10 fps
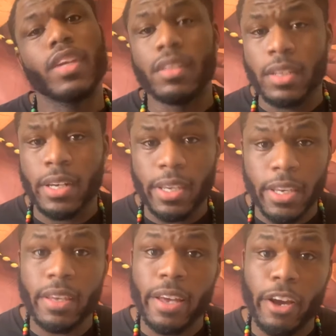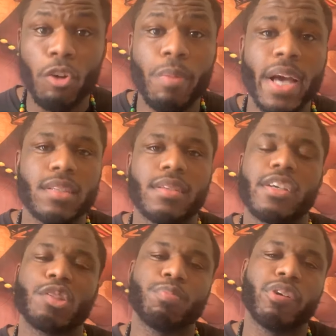Then again, I go back to the
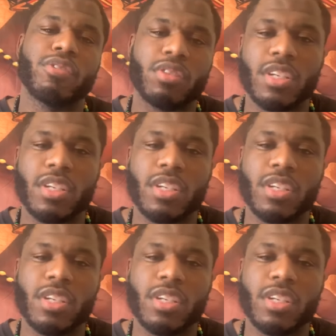experiences